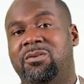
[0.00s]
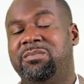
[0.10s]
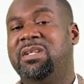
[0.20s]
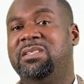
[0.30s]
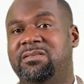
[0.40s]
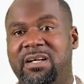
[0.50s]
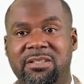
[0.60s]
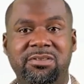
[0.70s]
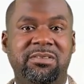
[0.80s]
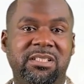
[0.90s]
company's
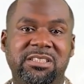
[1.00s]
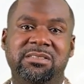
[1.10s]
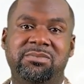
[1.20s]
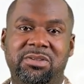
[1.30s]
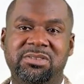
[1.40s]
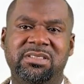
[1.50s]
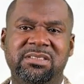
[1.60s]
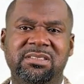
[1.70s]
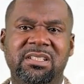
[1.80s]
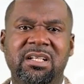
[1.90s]
value creation
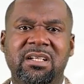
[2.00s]
process.